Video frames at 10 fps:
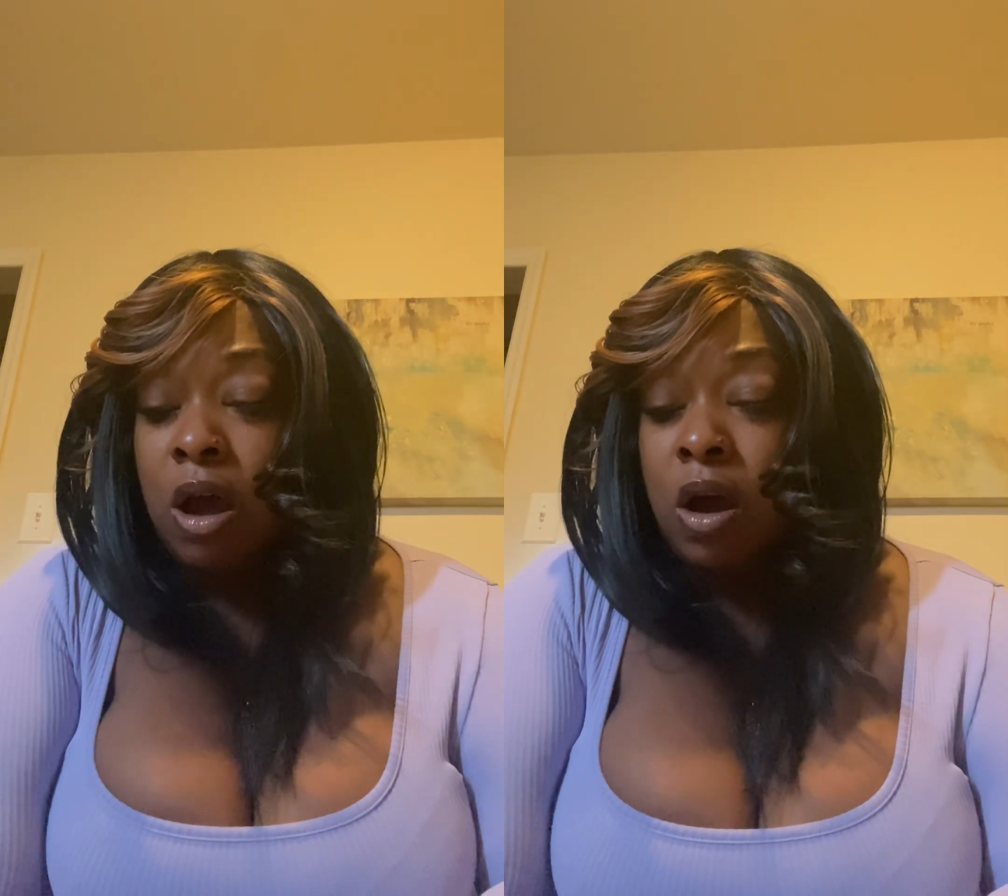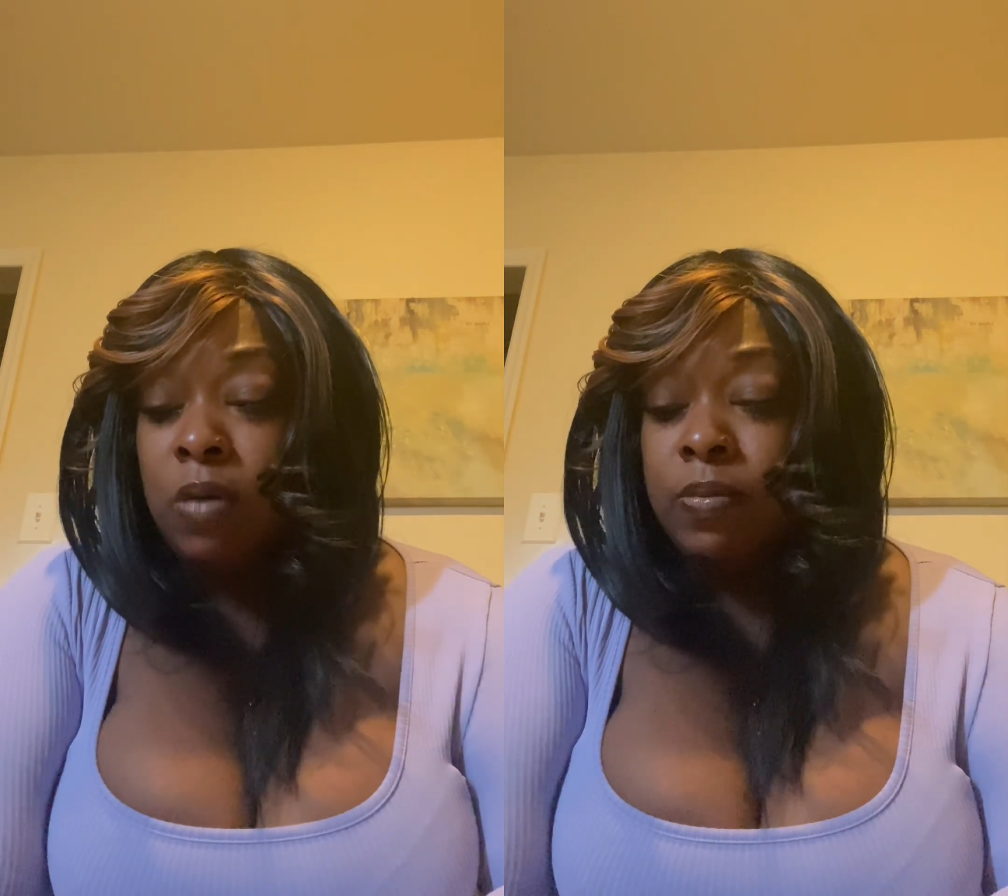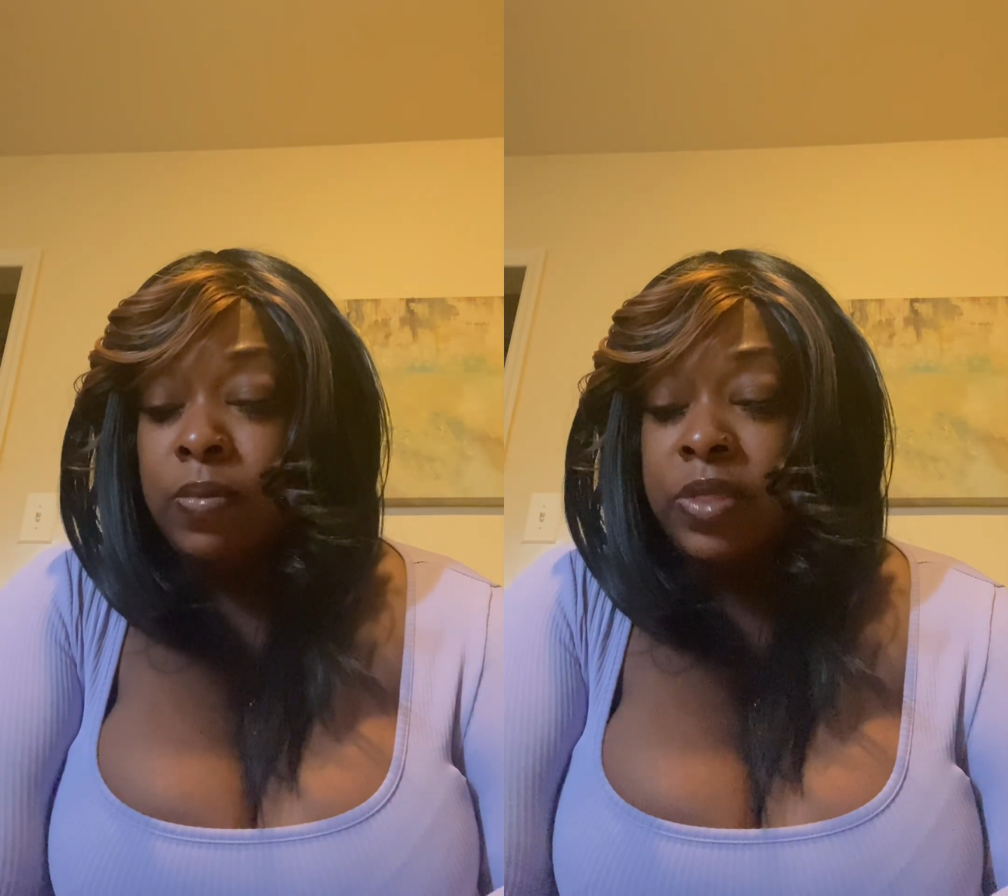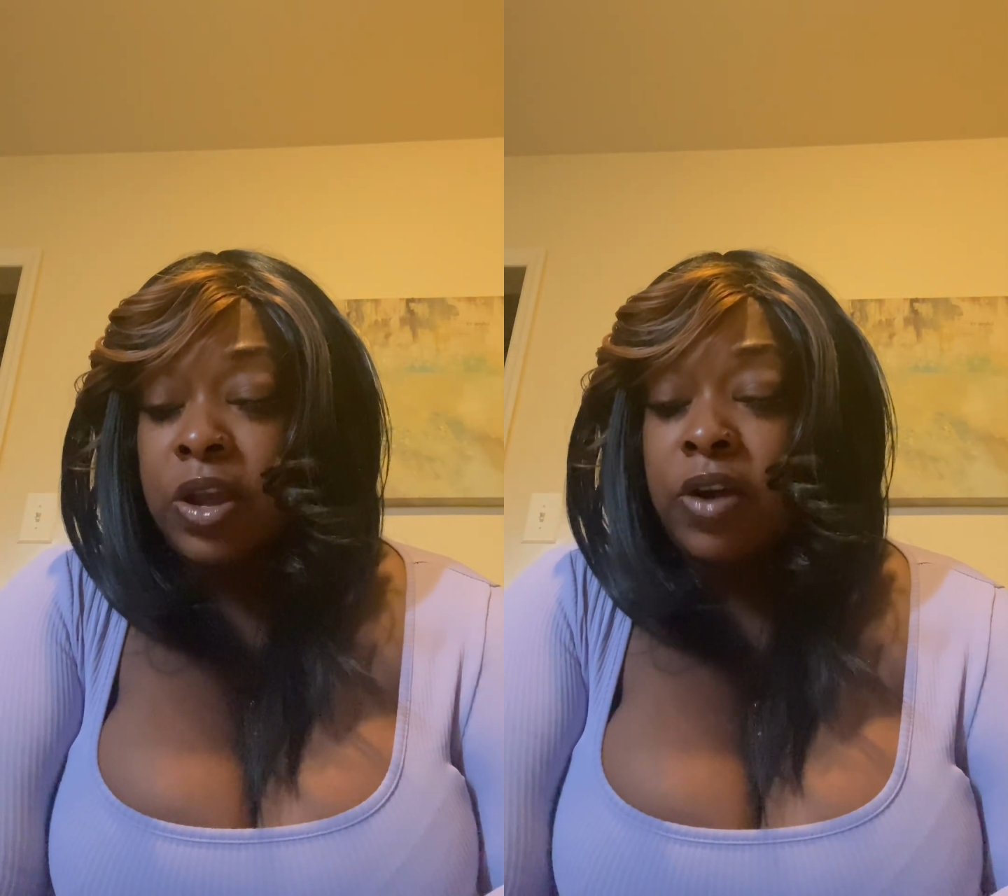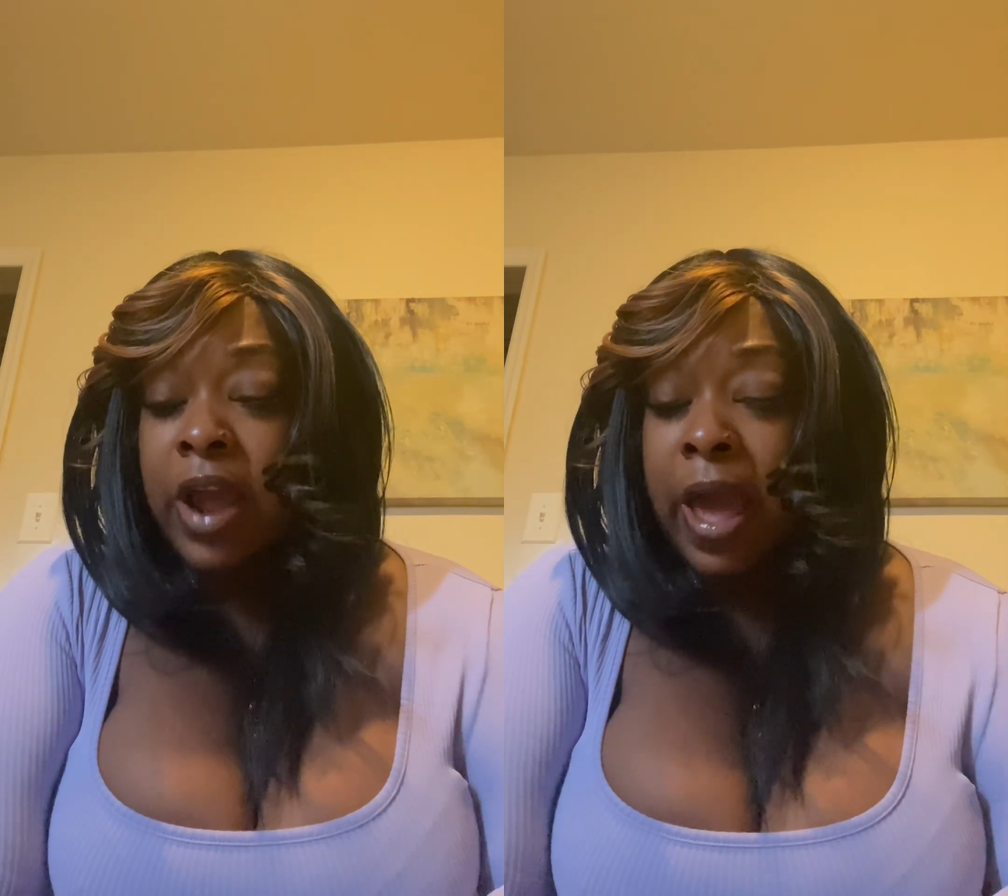um
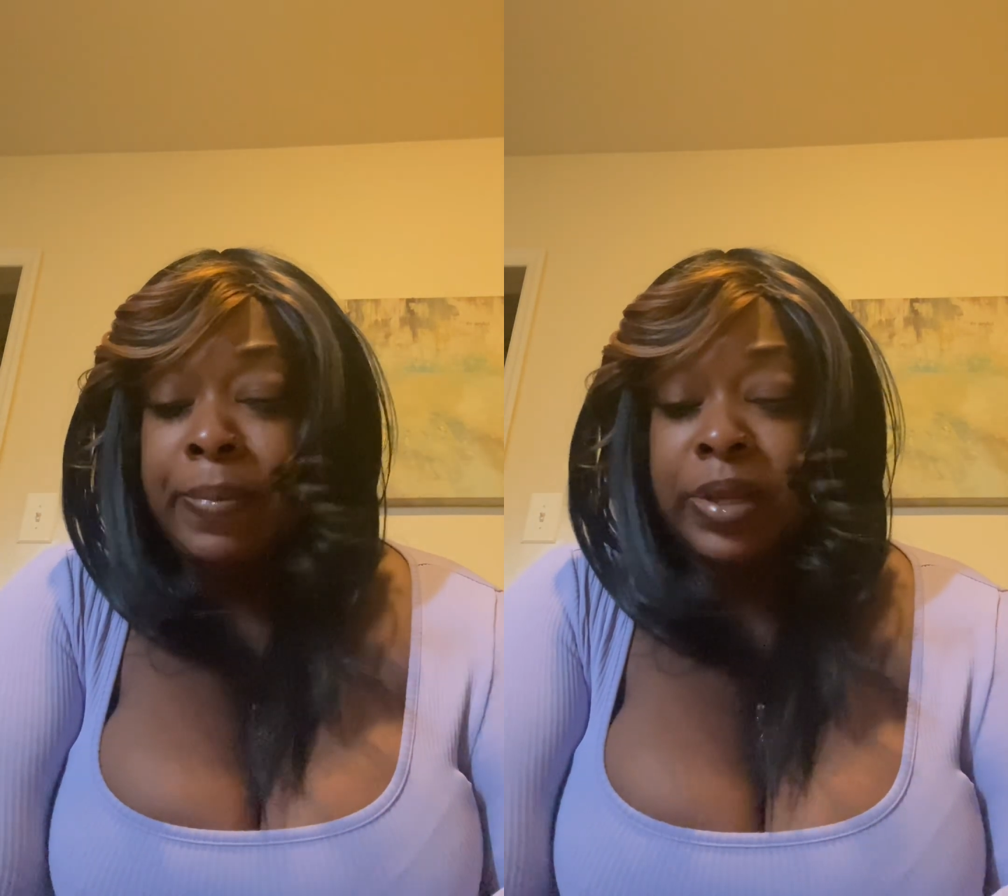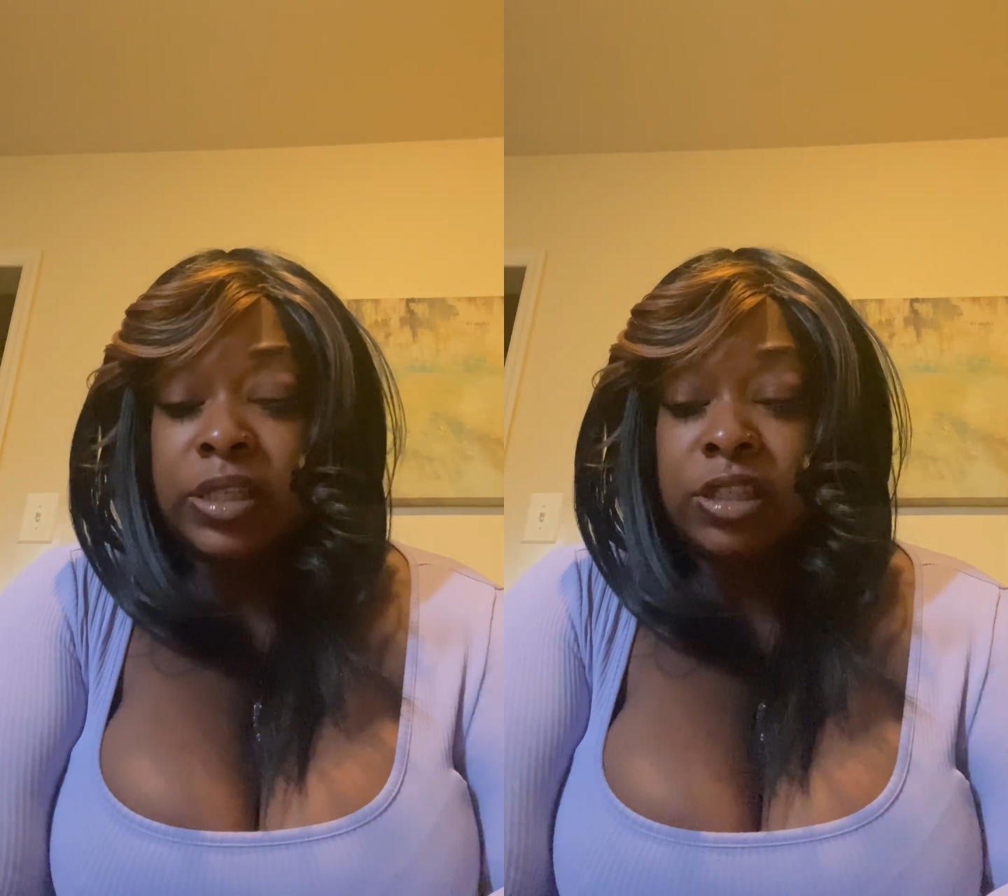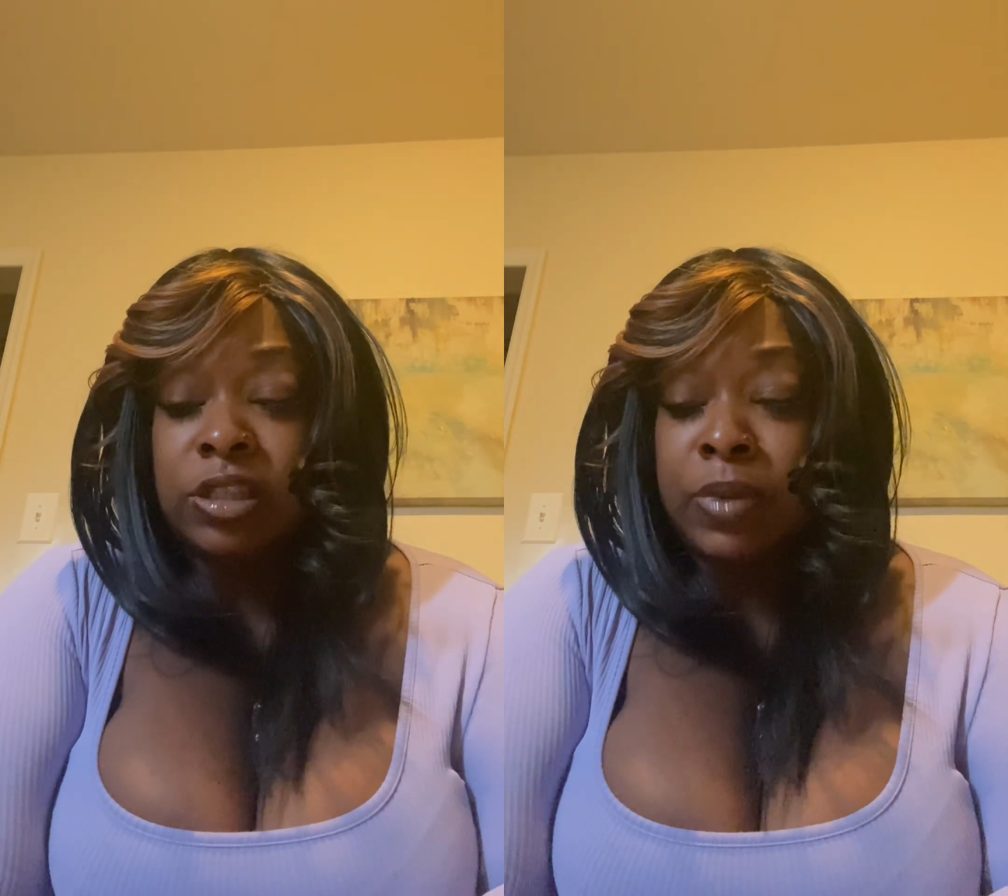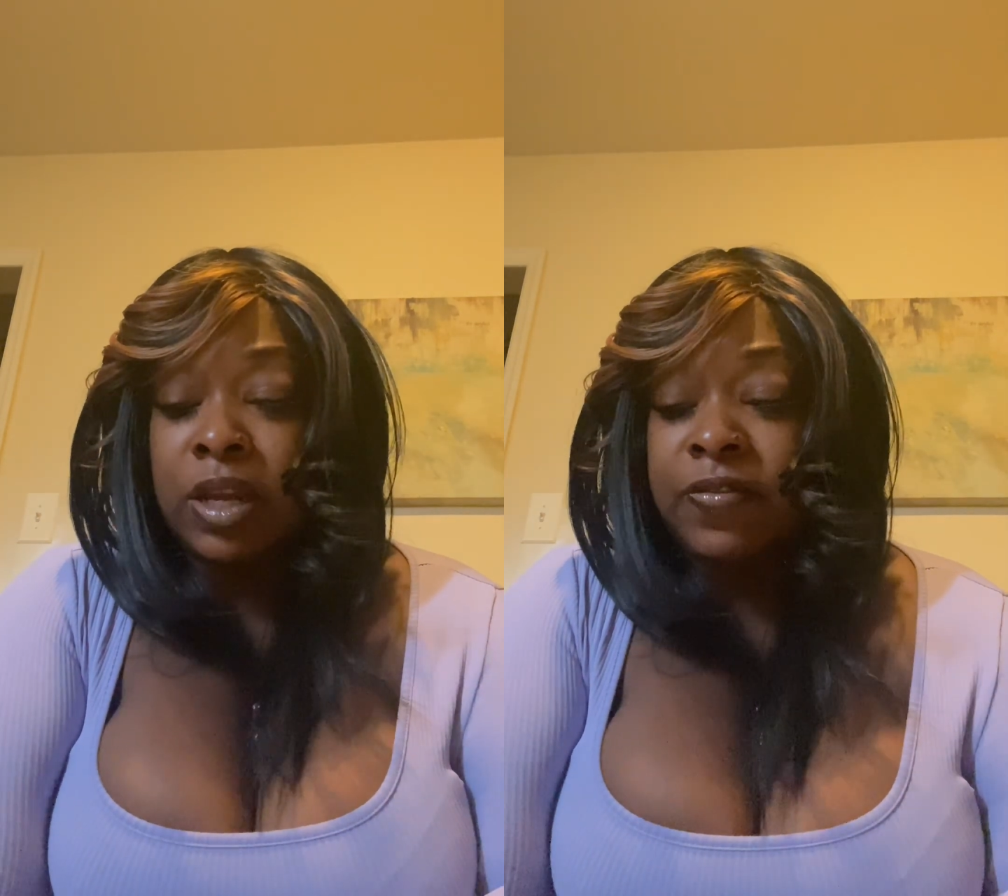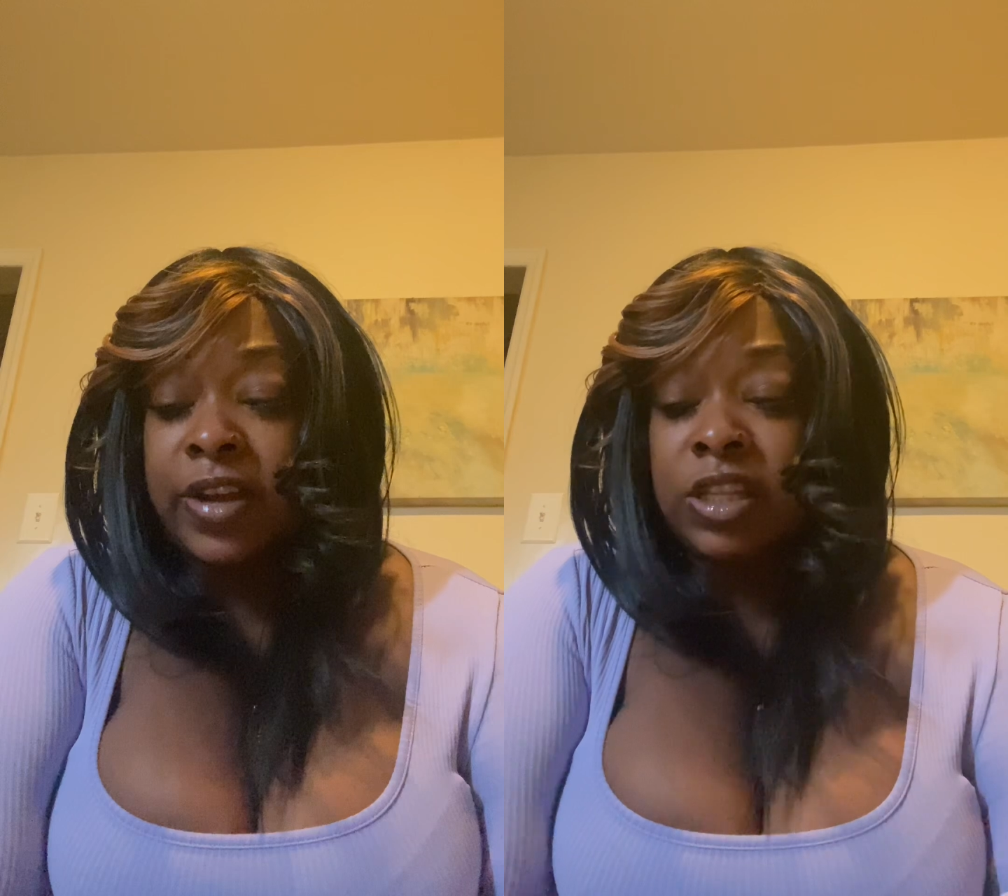their happiness is being
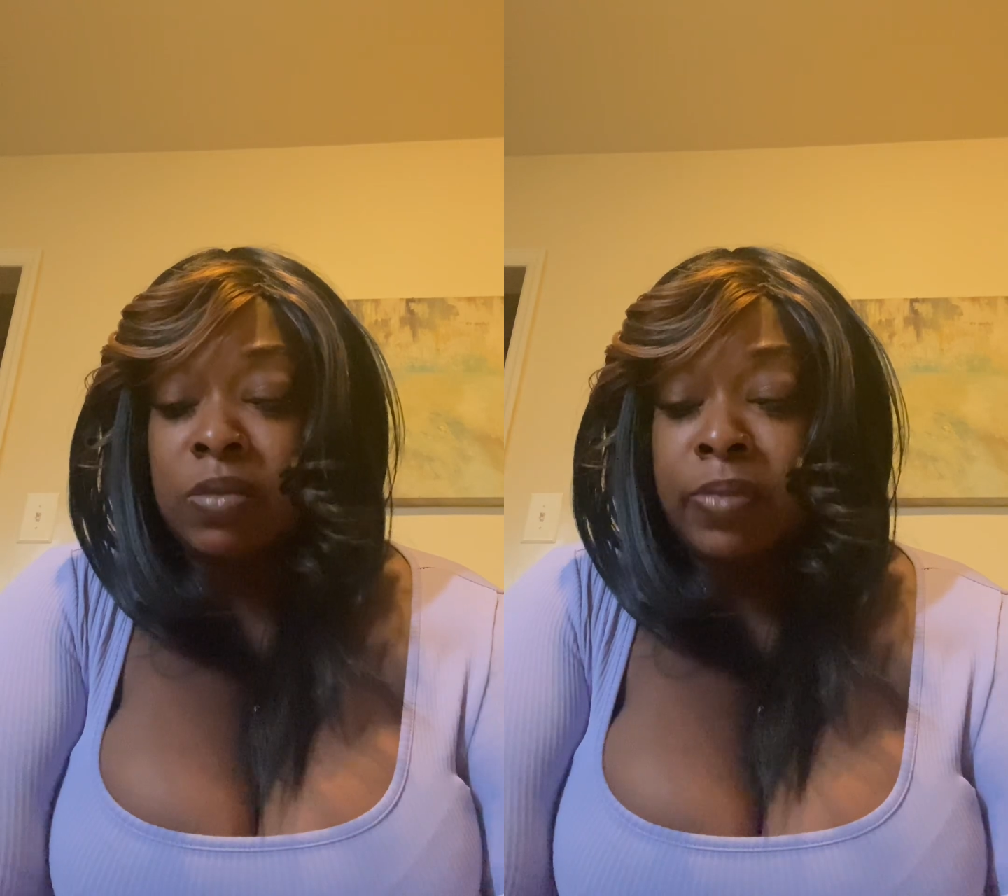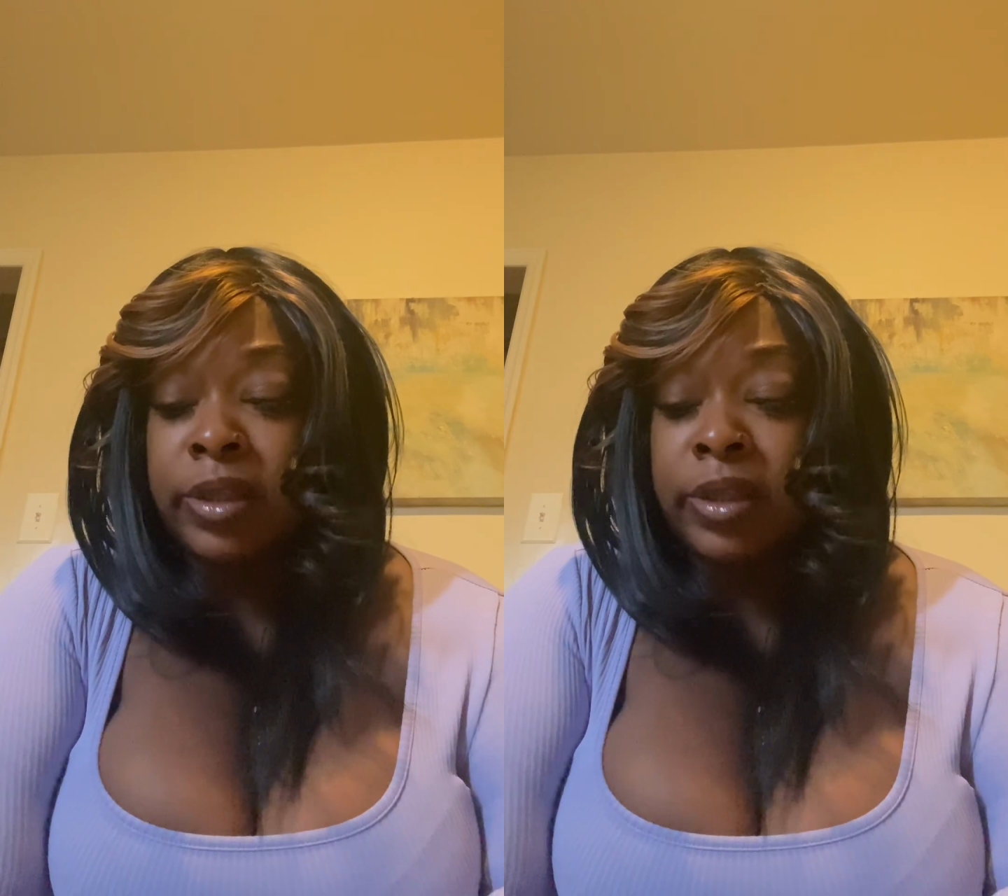affected